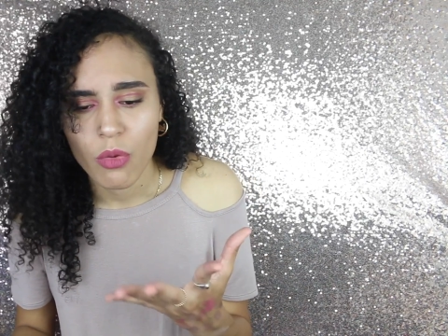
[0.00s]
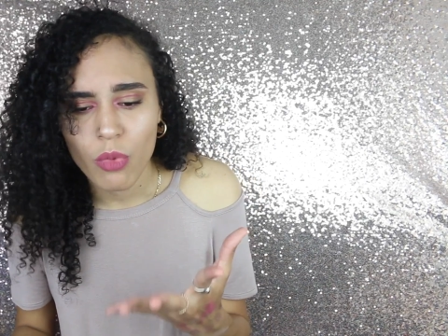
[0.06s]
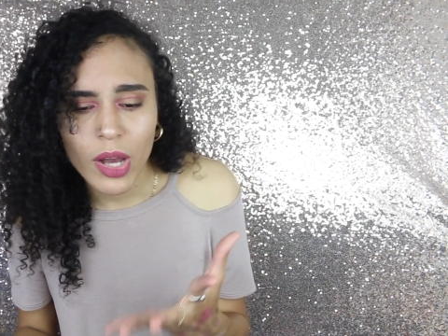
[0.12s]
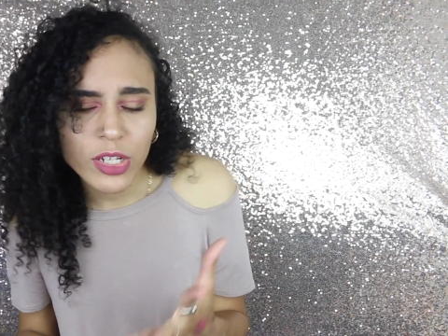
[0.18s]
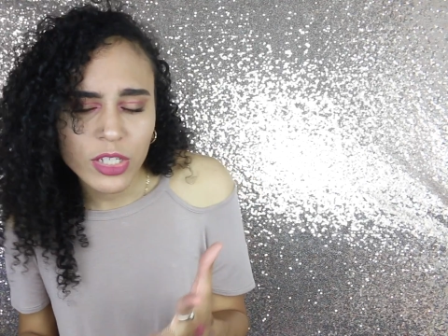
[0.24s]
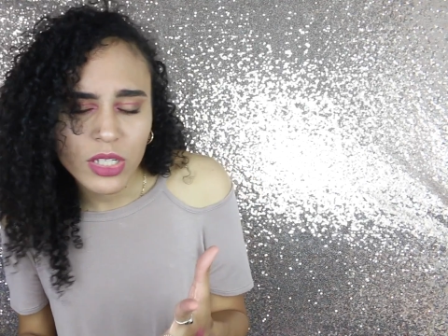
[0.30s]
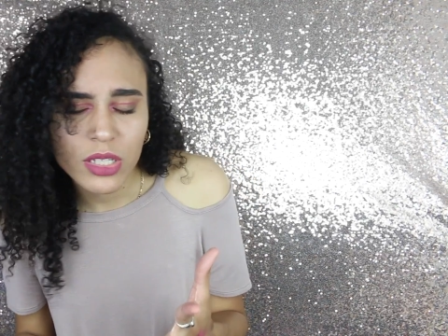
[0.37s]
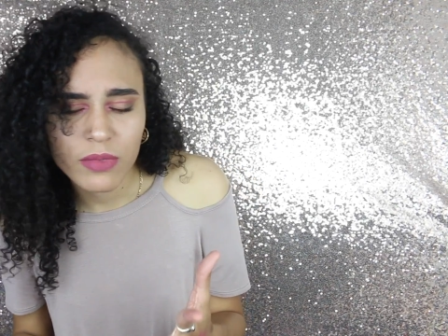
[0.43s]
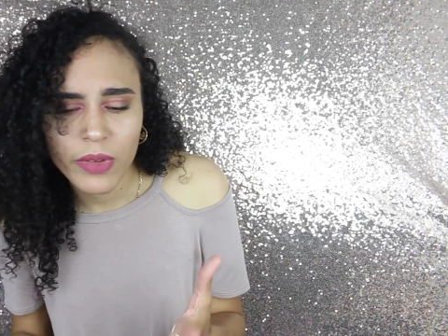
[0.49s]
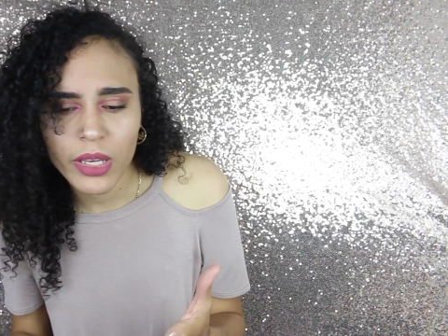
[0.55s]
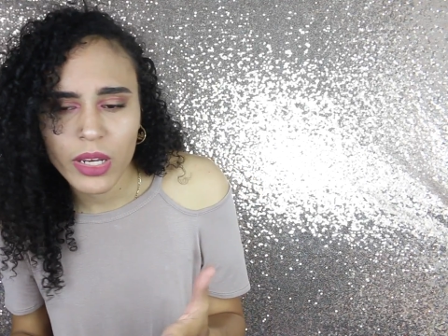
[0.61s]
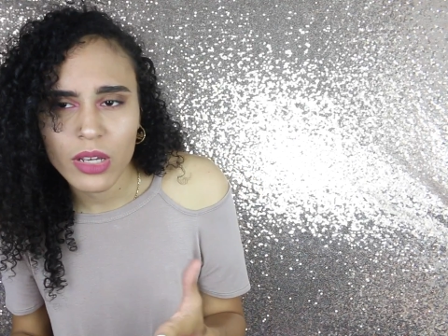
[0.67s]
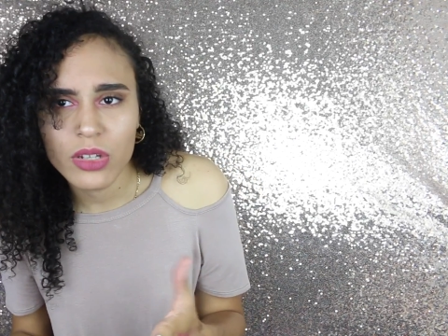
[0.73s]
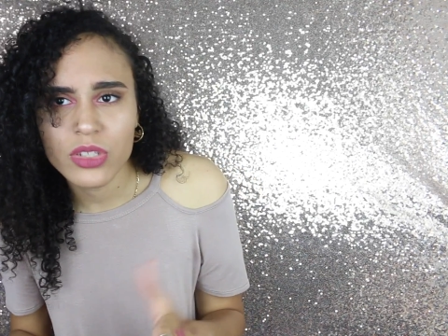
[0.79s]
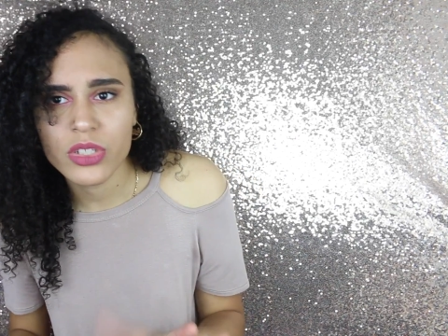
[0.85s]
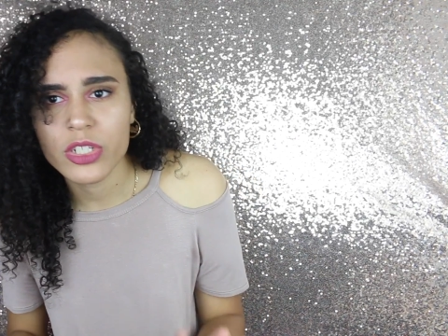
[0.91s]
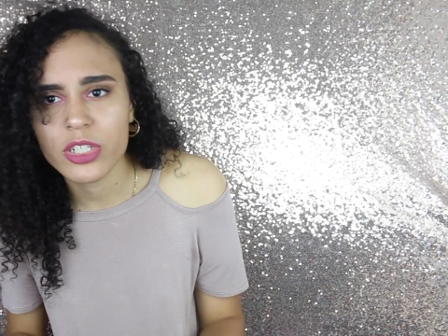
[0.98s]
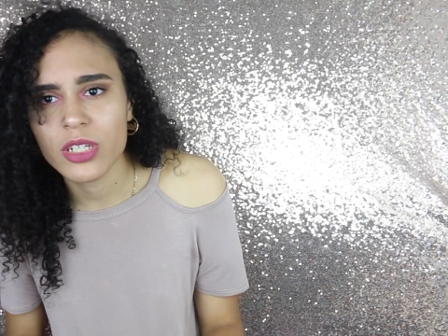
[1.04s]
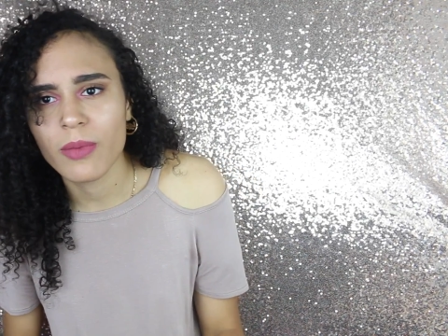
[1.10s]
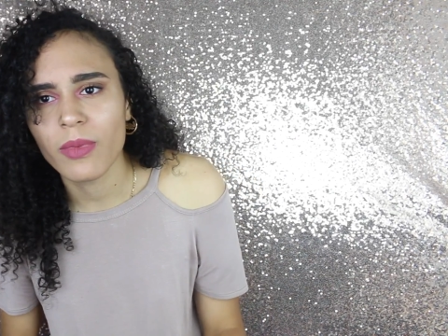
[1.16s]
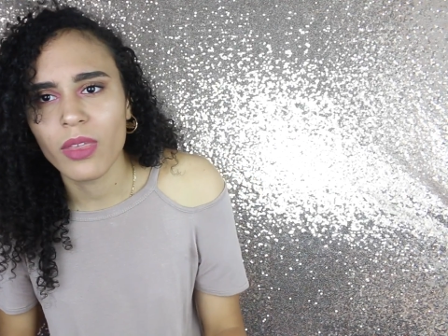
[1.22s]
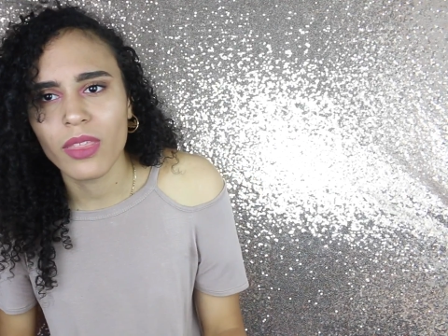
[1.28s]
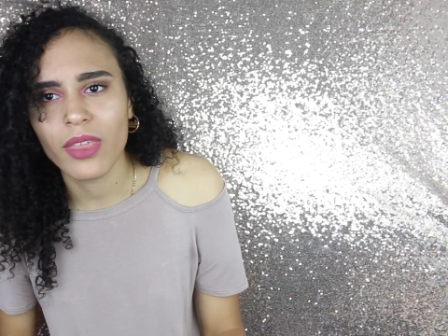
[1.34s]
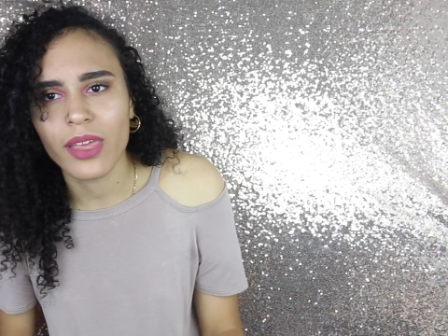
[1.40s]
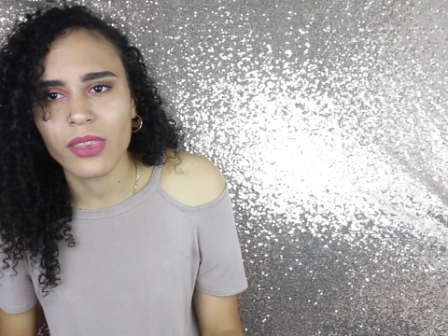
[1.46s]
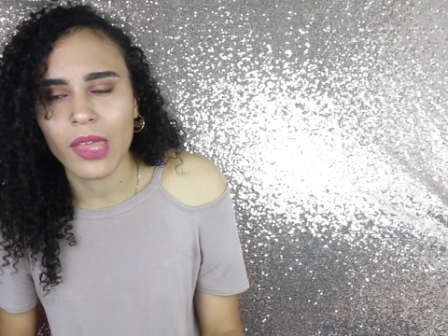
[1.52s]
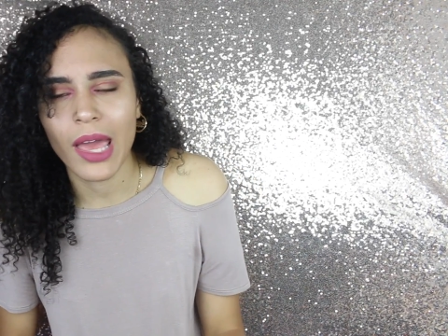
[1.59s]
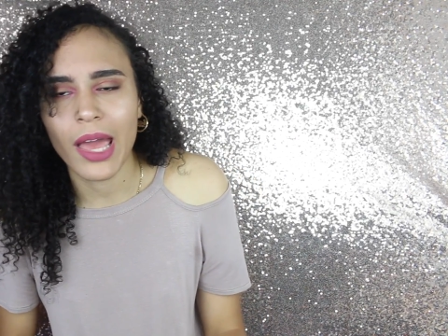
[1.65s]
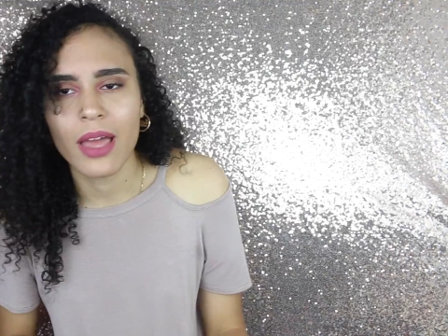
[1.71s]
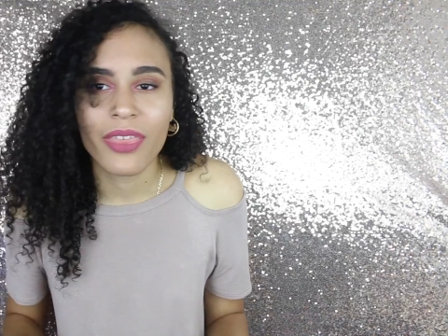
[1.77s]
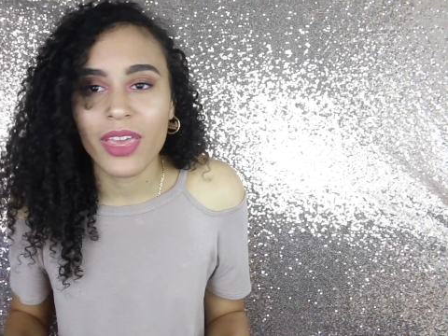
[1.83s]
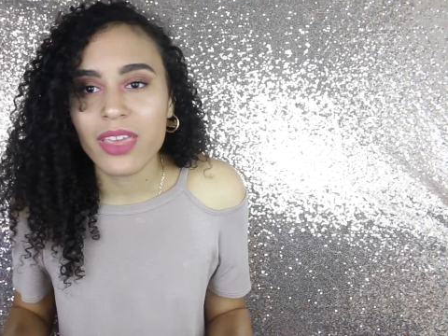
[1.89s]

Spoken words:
watch these videos or something like that.